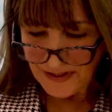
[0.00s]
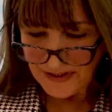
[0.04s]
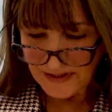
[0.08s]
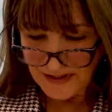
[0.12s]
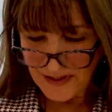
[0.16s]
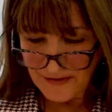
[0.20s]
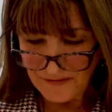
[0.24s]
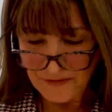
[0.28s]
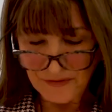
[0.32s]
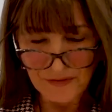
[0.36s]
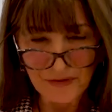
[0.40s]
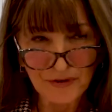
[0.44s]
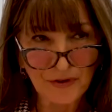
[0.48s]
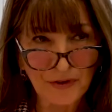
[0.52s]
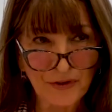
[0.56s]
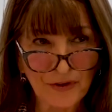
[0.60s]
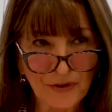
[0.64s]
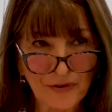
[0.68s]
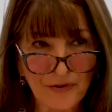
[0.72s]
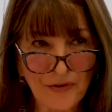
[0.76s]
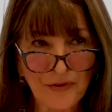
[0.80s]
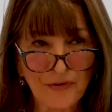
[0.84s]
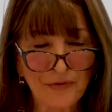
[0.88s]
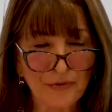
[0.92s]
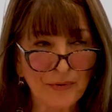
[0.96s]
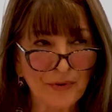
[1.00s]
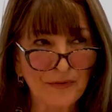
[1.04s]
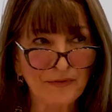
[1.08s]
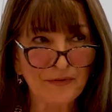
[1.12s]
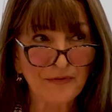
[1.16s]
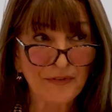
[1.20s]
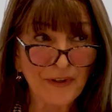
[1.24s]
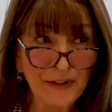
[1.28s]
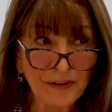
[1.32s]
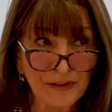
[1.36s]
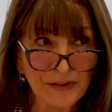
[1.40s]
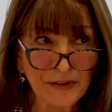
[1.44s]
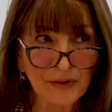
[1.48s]
And I've learned through a
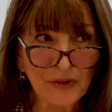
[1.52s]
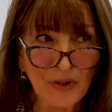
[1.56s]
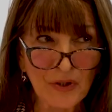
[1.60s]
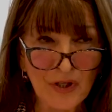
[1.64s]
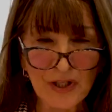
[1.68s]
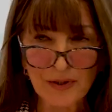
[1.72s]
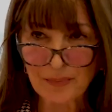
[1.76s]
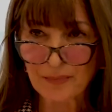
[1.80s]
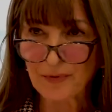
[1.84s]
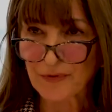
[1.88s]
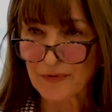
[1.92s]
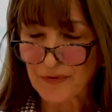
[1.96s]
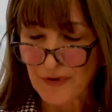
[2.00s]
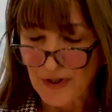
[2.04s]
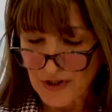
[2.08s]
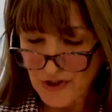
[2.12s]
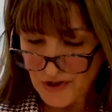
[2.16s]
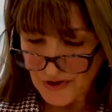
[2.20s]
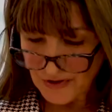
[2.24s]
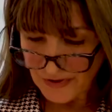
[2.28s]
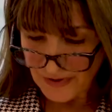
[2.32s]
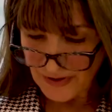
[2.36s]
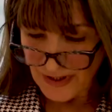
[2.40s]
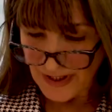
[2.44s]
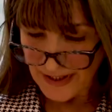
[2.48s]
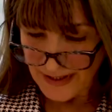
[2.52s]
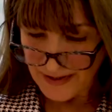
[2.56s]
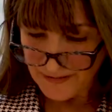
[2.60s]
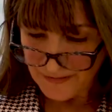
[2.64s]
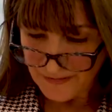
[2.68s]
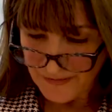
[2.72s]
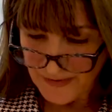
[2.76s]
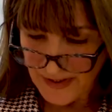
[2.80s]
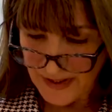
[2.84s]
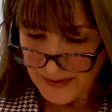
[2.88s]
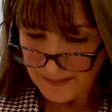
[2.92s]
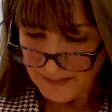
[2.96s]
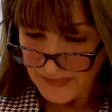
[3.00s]
very long professional
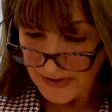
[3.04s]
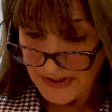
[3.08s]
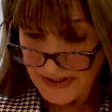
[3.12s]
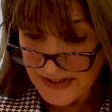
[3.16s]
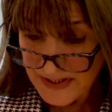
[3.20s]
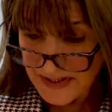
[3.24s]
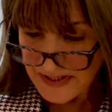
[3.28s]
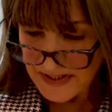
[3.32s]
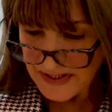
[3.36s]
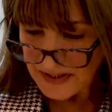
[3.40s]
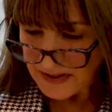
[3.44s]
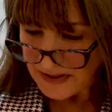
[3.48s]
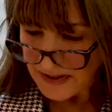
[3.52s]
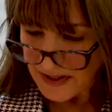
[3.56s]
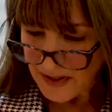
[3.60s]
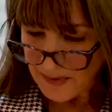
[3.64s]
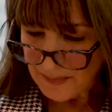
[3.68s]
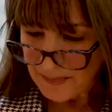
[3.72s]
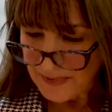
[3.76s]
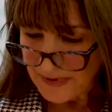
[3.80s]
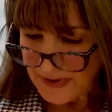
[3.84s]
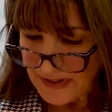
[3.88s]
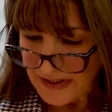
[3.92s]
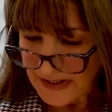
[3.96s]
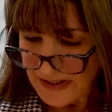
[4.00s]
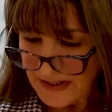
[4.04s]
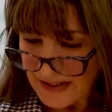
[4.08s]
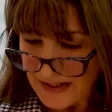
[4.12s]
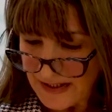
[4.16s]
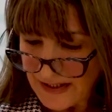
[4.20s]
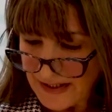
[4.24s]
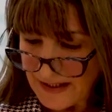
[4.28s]
life at McKinsey & Company